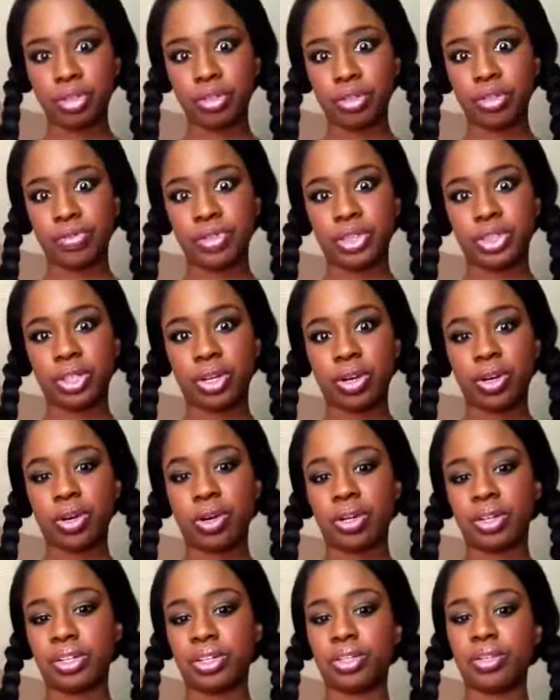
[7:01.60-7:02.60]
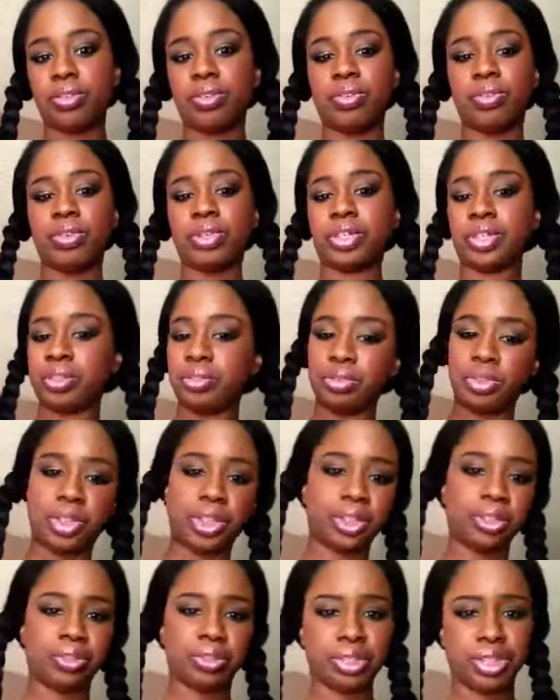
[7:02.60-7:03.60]
Louis Vuitton or
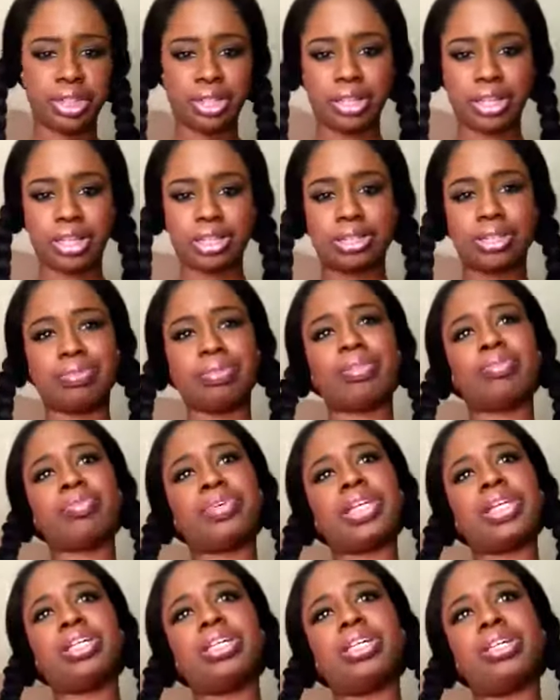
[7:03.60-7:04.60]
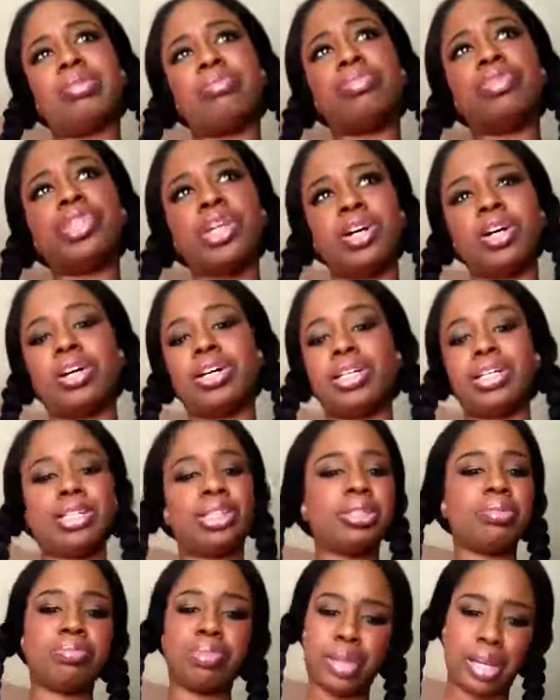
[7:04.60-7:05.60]
Gucci or any of that stuff. I really am not
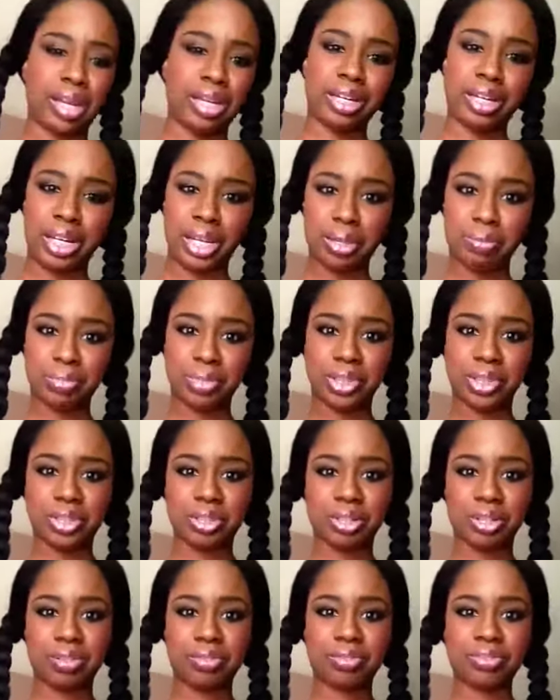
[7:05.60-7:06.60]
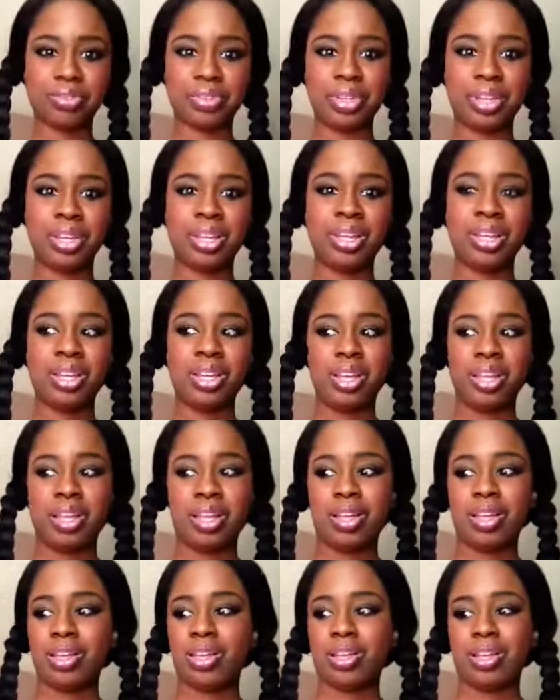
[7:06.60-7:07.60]
into brand name stuff,
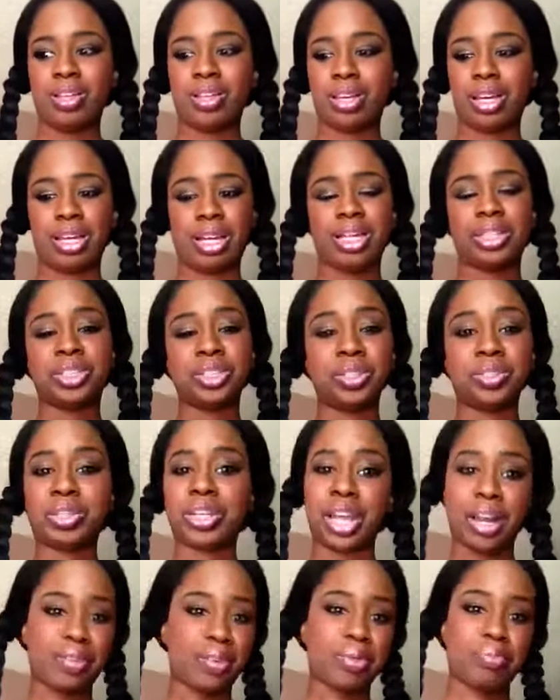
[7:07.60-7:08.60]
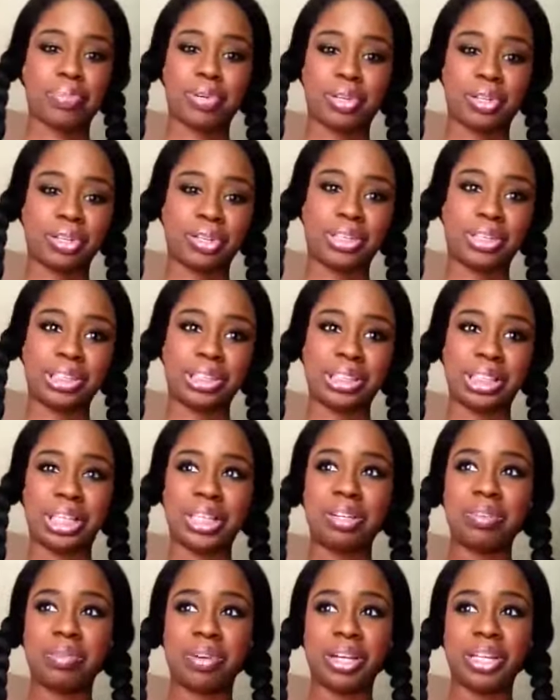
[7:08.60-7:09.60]
and I don't carry purses
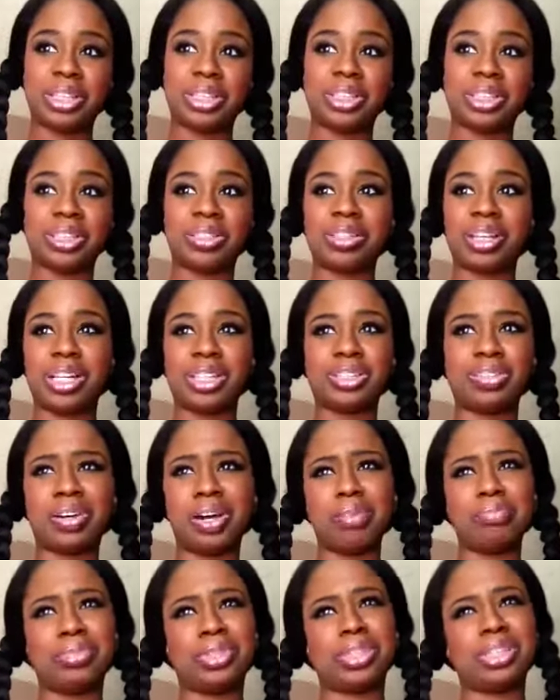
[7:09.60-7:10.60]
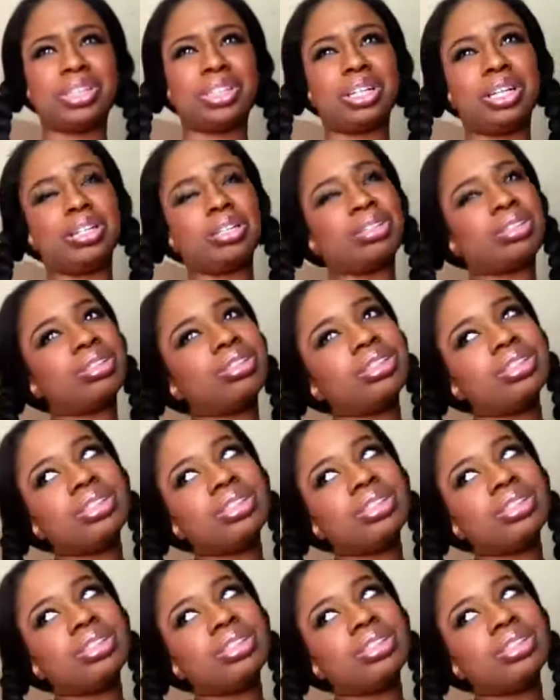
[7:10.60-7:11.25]
anyway, so that's why I'm just like,